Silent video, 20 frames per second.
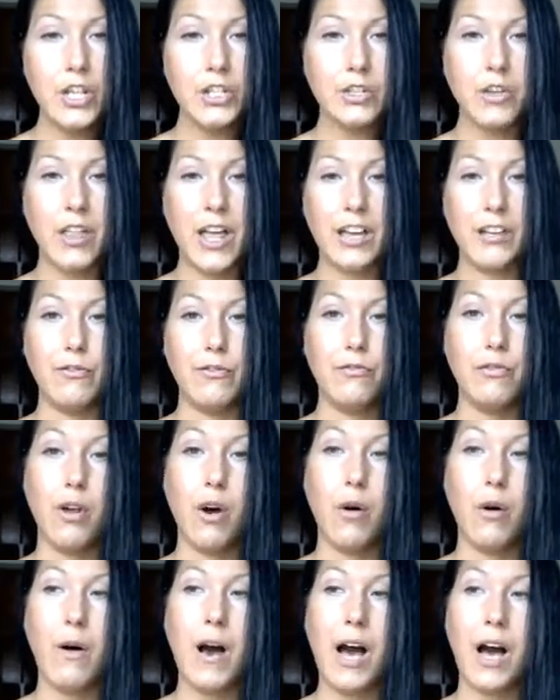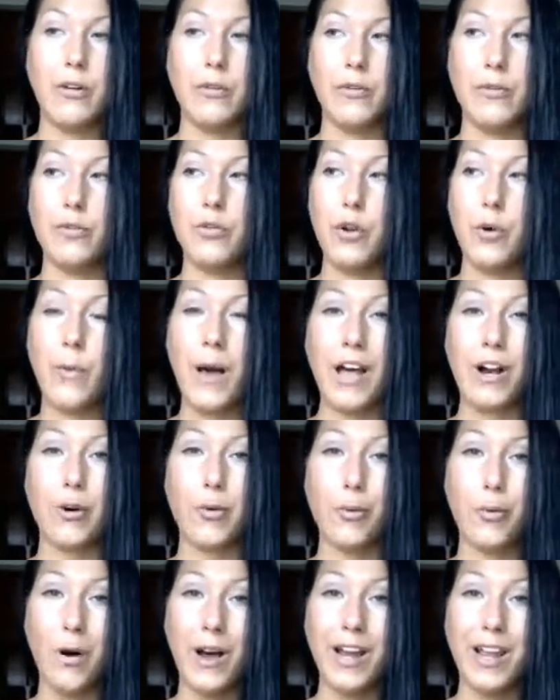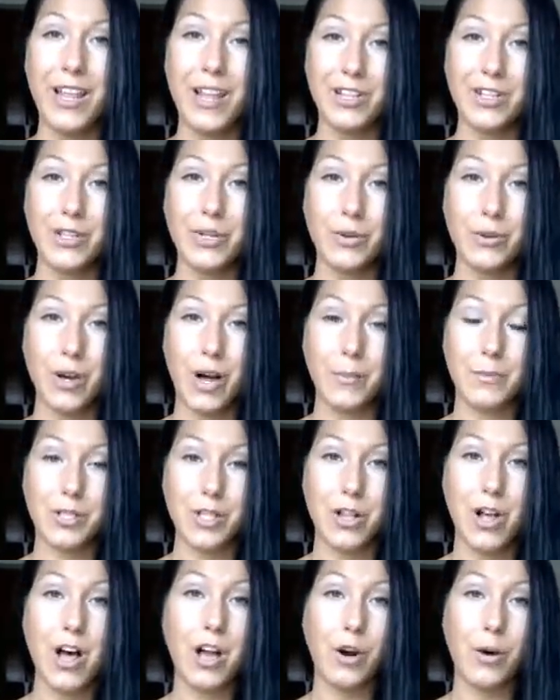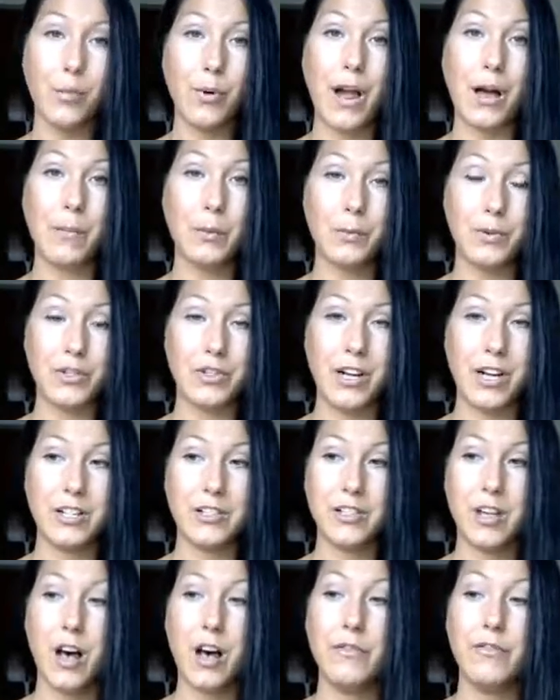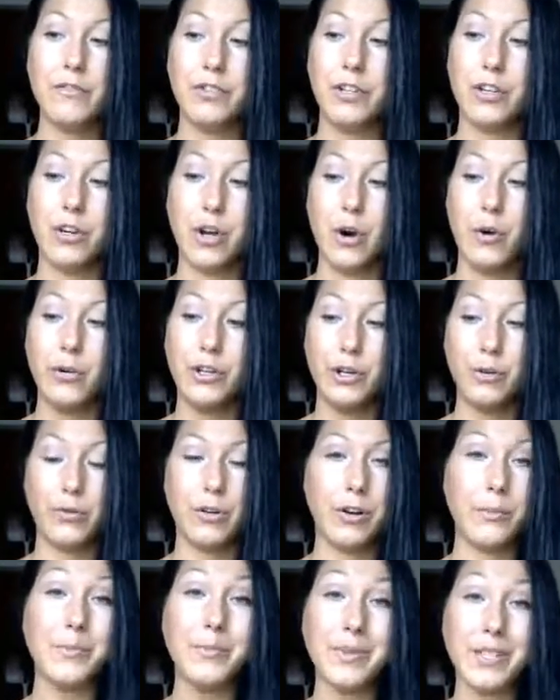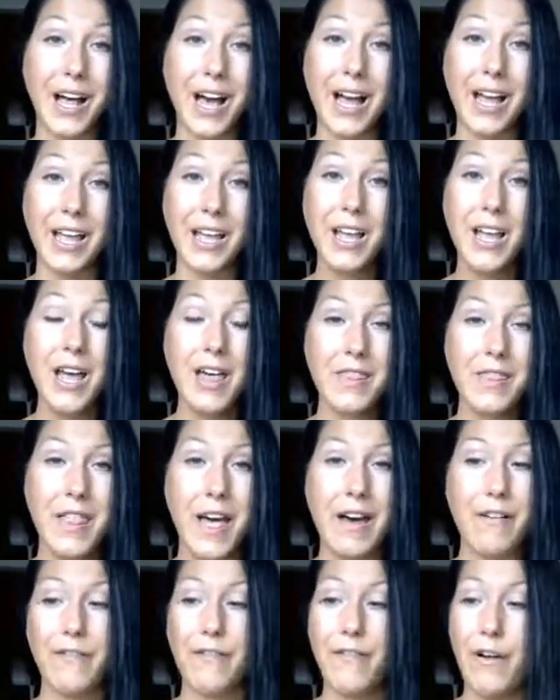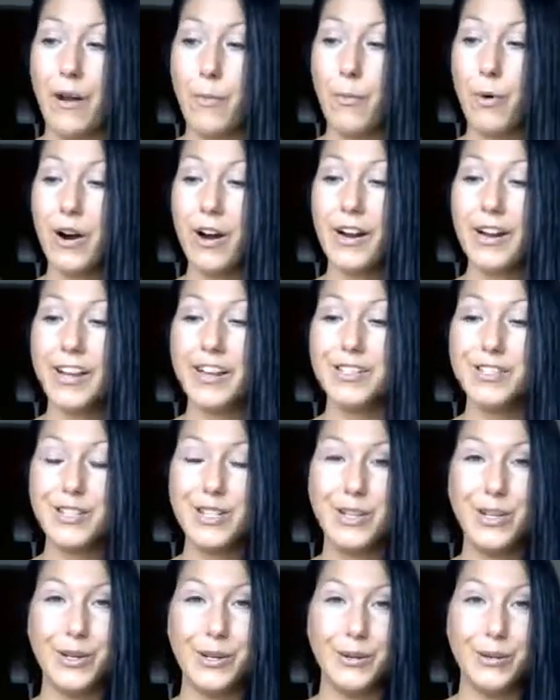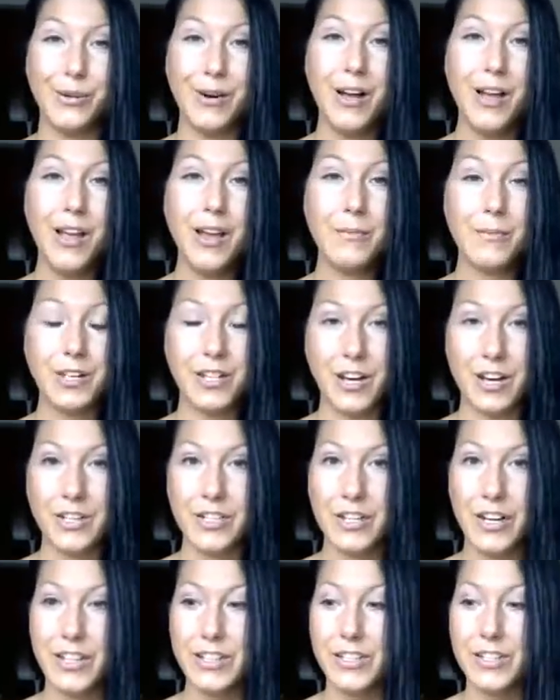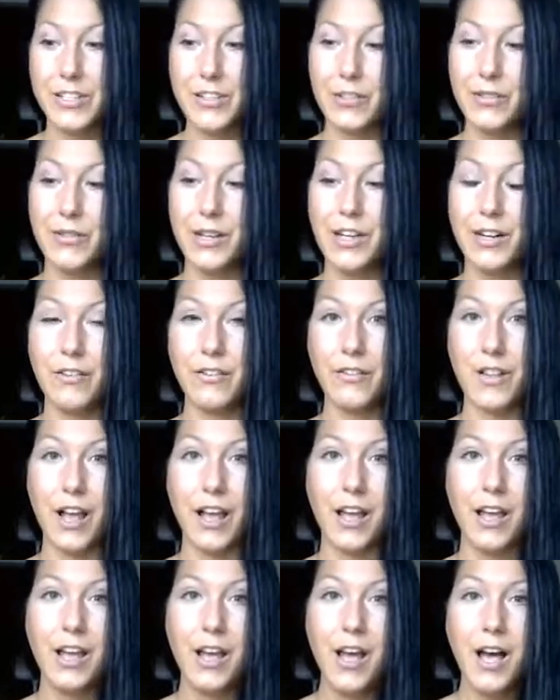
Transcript: so that you know how, no matter what issue comes along or problem you're trying to solve, you can go and you can apply that framework to, my dog's trying to eat a fly,